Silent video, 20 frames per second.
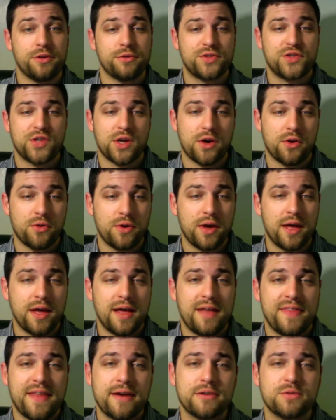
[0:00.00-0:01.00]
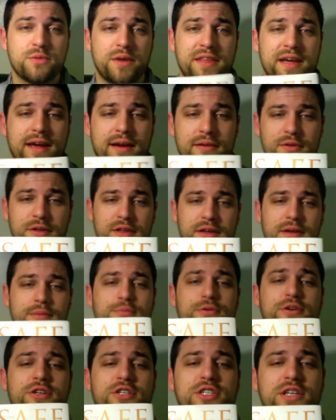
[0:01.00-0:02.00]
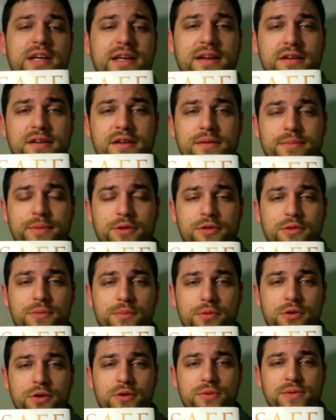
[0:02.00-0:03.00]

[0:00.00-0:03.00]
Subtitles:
So that was one thing I really appreciated about the book,